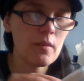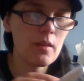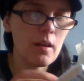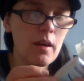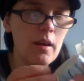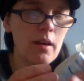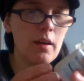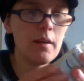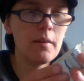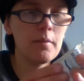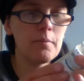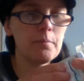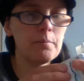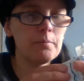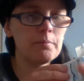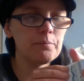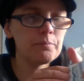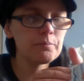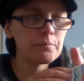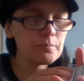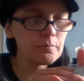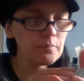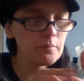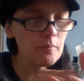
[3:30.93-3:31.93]
Um,
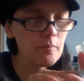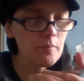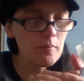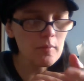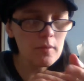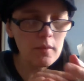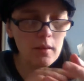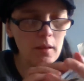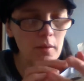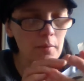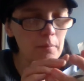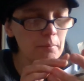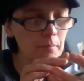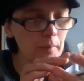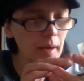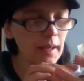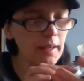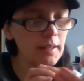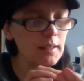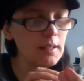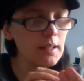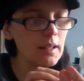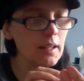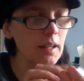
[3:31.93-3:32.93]

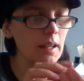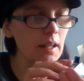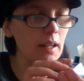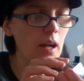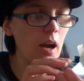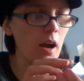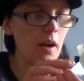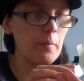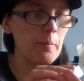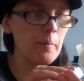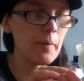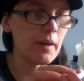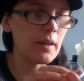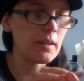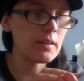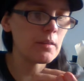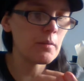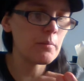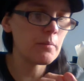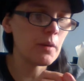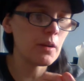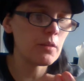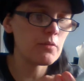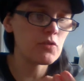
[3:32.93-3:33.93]
mainly, I pick
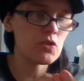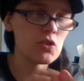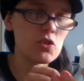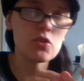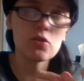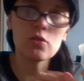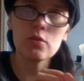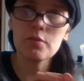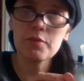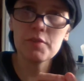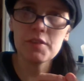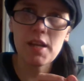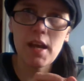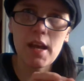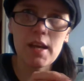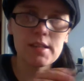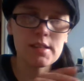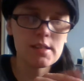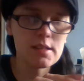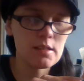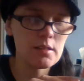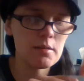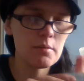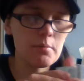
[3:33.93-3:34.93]
them up to sort of
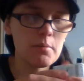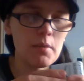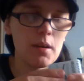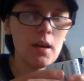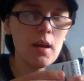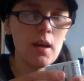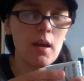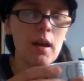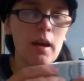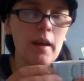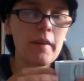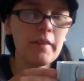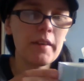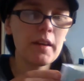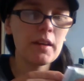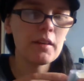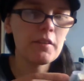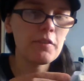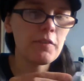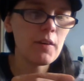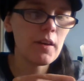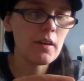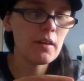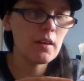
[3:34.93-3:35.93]
test them. And then
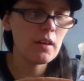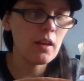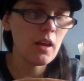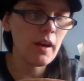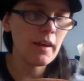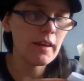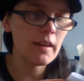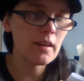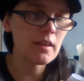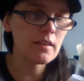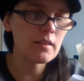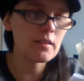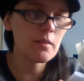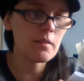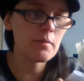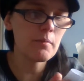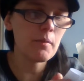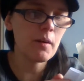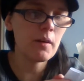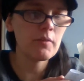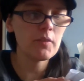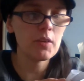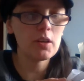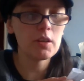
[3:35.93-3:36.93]
if I like them,
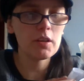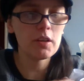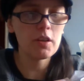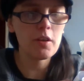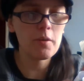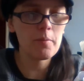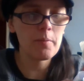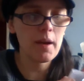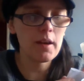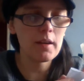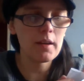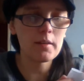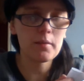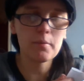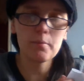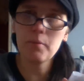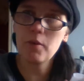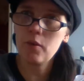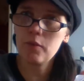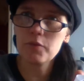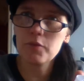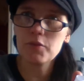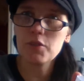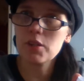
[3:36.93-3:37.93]
I'm going to go back and
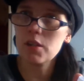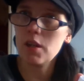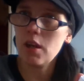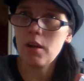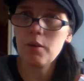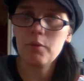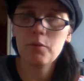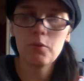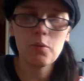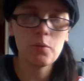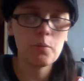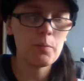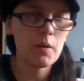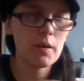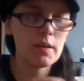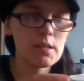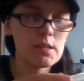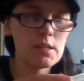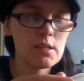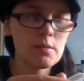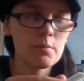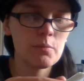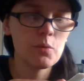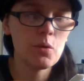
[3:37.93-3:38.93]
obviously I will buy
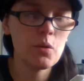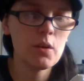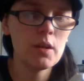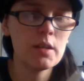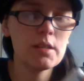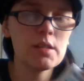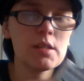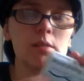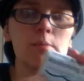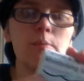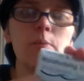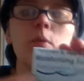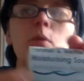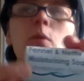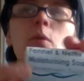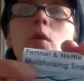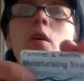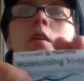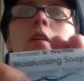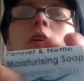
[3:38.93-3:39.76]
some more and support a